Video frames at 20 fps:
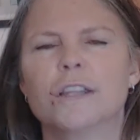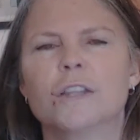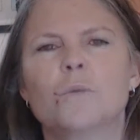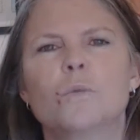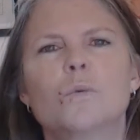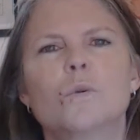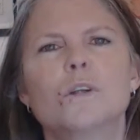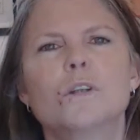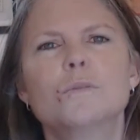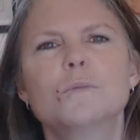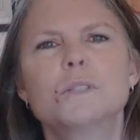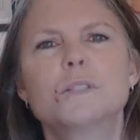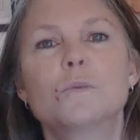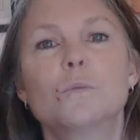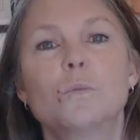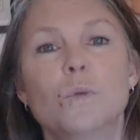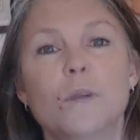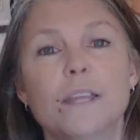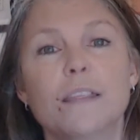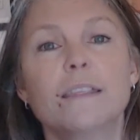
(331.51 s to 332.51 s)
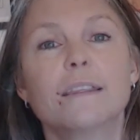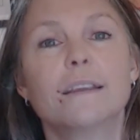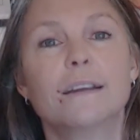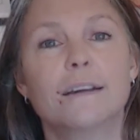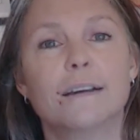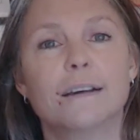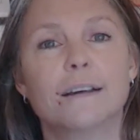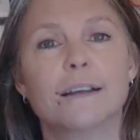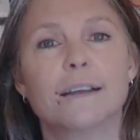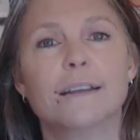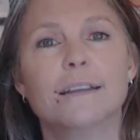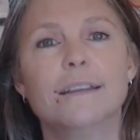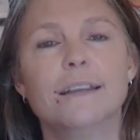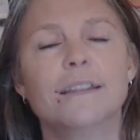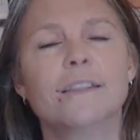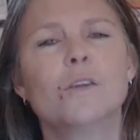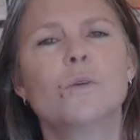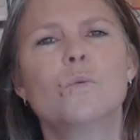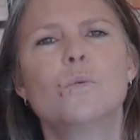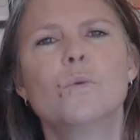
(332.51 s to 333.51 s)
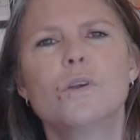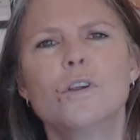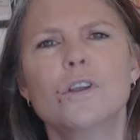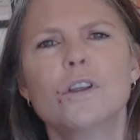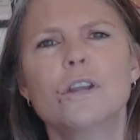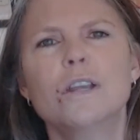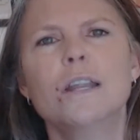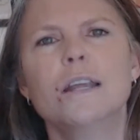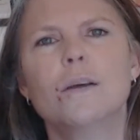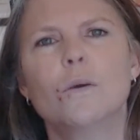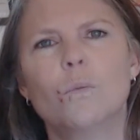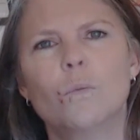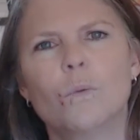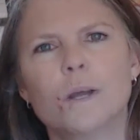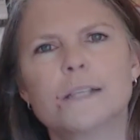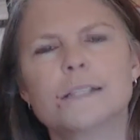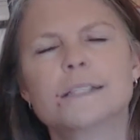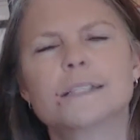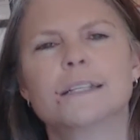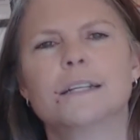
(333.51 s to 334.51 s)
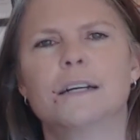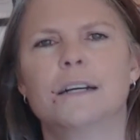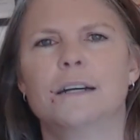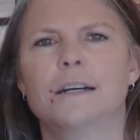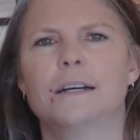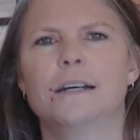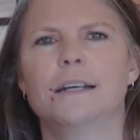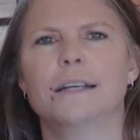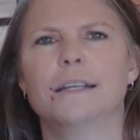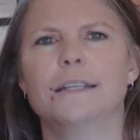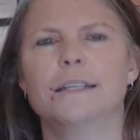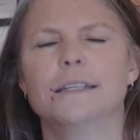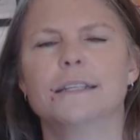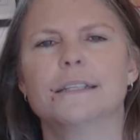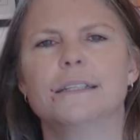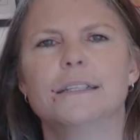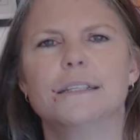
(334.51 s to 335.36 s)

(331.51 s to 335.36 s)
and the word was with God, and the word was God.